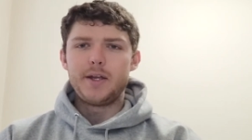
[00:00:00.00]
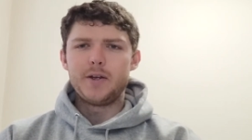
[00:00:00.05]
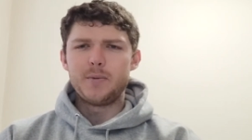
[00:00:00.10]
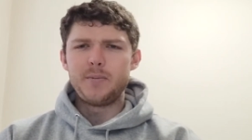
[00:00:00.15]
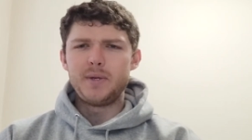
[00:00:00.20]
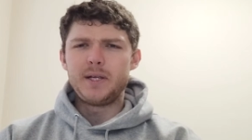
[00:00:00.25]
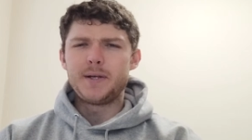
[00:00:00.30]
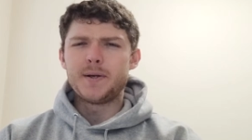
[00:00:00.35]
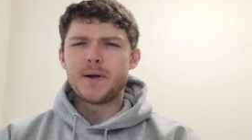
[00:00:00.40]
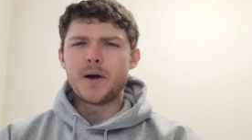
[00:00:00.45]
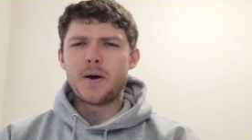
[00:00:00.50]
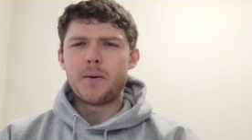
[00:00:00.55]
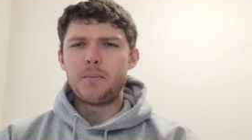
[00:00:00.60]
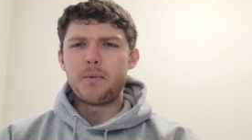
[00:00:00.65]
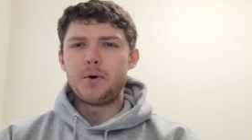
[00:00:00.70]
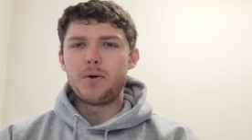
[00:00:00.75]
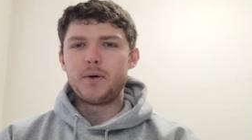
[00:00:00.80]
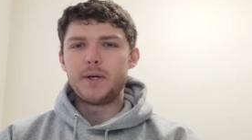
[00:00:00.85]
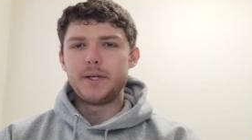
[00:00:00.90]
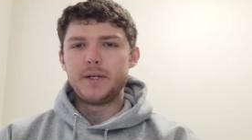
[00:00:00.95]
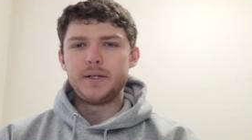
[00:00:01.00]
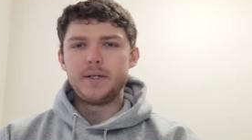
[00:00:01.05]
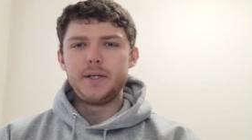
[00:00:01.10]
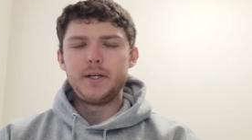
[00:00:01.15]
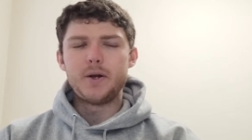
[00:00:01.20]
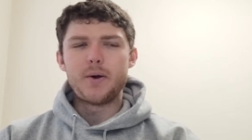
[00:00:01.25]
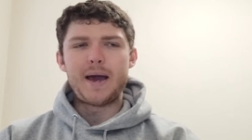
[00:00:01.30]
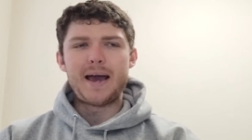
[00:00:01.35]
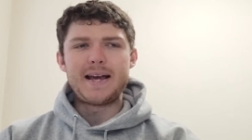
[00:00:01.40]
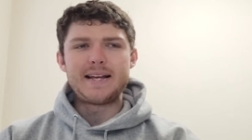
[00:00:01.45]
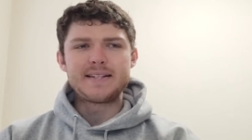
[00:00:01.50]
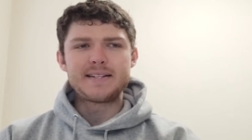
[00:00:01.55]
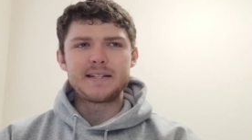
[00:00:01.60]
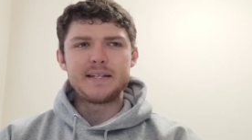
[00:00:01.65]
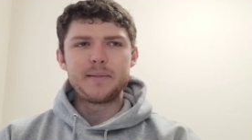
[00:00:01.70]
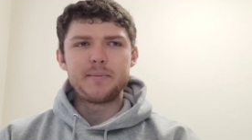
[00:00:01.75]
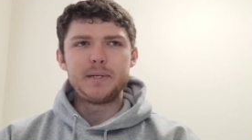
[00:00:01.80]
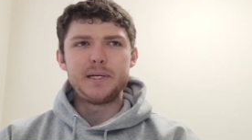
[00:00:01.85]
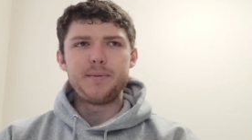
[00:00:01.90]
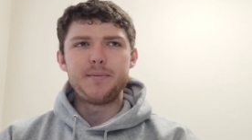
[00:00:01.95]
being humble and,
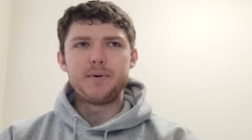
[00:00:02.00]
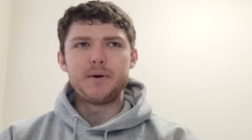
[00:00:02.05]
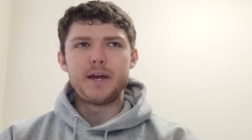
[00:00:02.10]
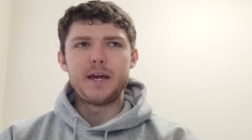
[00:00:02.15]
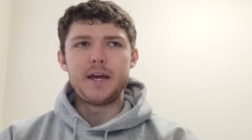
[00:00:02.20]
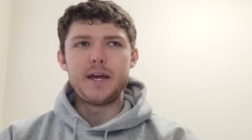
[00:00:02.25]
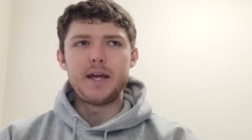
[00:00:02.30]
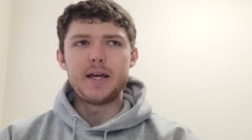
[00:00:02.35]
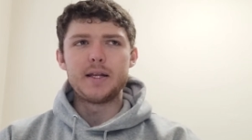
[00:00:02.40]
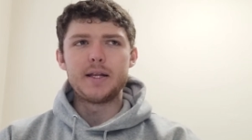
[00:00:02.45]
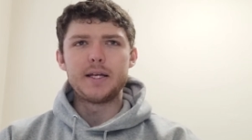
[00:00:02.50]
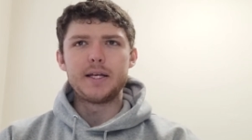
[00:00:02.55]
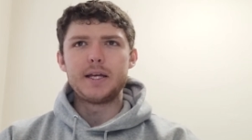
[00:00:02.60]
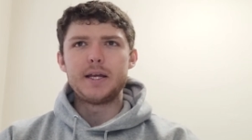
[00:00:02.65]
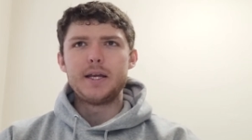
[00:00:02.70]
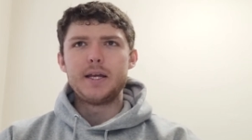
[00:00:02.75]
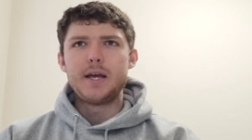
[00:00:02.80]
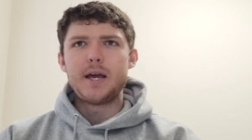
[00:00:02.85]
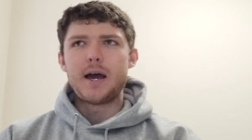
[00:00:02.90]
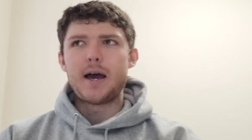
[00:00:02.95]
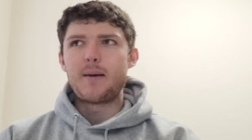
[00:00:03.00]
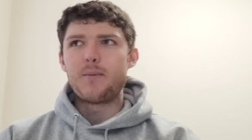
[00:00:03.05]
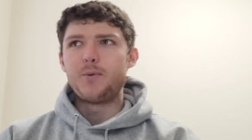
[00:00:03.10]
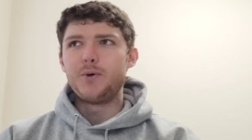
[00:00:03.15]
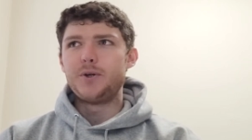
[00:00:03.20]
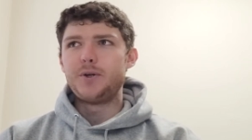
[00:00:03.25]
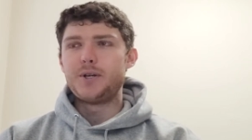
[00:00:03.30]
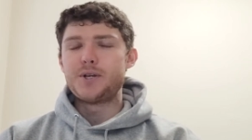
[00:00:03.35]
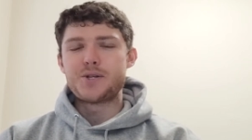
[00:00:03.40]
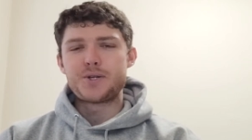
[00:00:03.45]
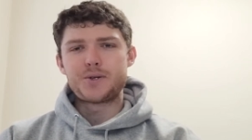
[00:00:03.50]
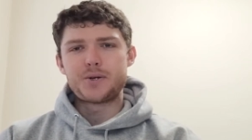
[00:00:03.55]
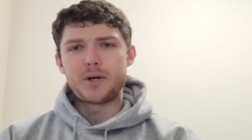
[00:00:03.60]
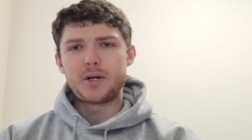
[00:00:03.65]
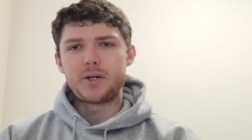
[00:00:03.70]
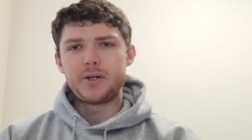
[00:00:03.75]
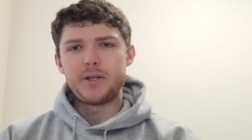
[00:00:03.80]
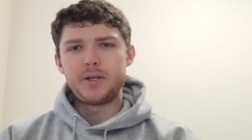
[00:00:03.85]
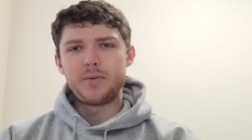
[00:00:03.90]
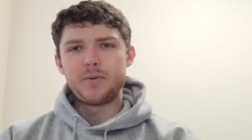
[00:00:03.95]
asking people, hey, like, I'm really
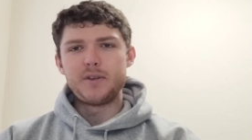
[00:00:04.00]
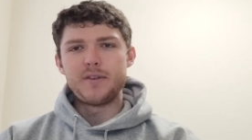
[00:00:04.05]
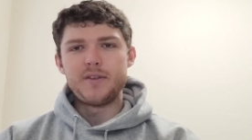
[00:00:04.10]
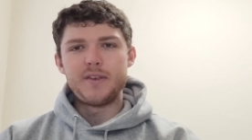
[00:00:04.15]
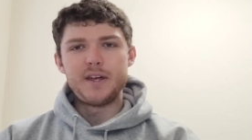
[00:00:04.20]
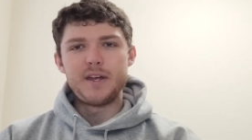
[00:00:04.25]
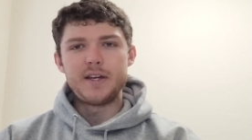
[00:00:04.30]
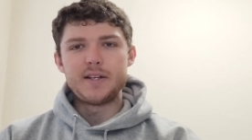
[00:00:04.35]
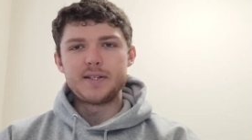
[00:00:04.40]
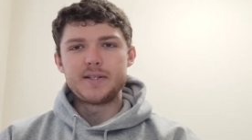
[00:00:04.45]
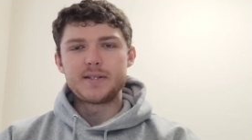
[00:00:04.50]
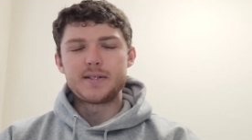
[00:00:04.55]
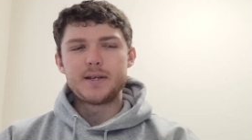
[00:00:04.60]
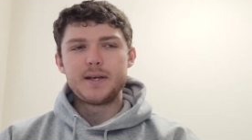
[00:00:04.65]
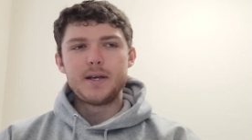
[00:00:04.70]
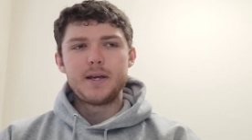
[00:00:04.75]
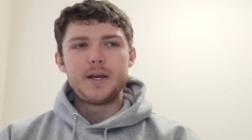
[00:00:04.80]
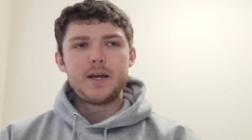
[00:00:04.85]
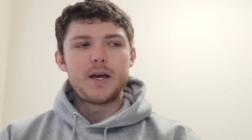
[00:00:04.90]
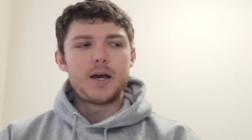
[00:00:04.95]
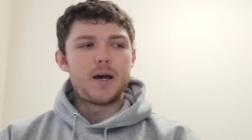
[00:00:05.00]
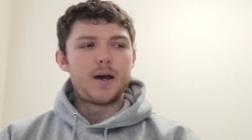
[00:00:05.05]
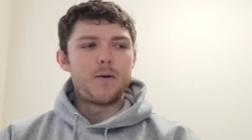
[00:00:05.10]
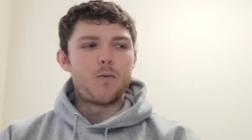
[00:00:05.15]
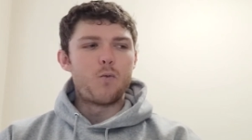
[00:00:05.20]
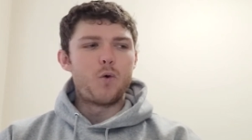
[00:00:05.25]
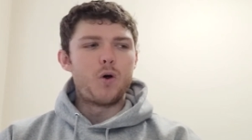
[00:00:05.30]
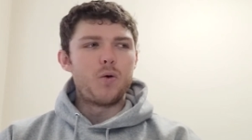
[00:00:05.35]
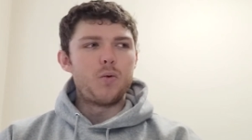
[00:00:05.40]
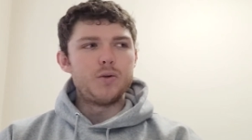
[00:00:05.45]
struggling with this. What